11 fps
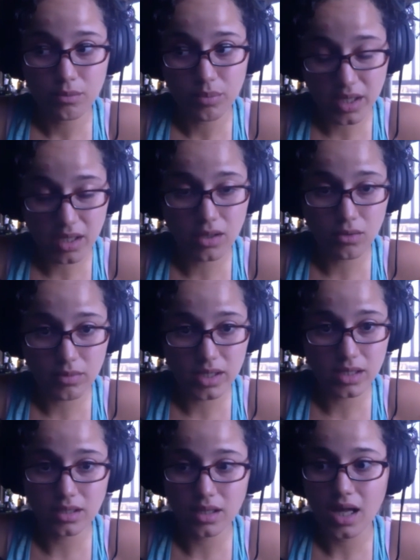being
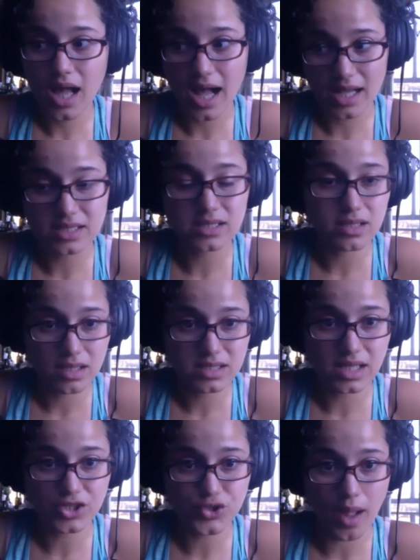human has a
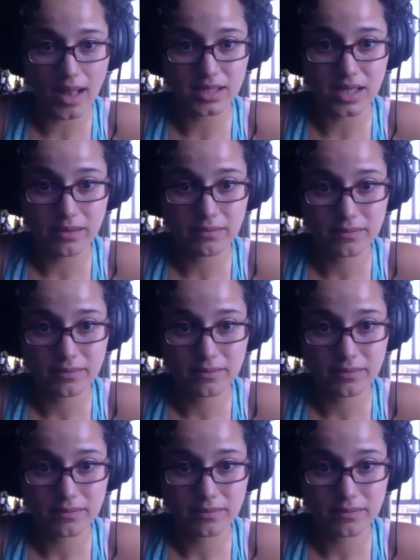sexuality.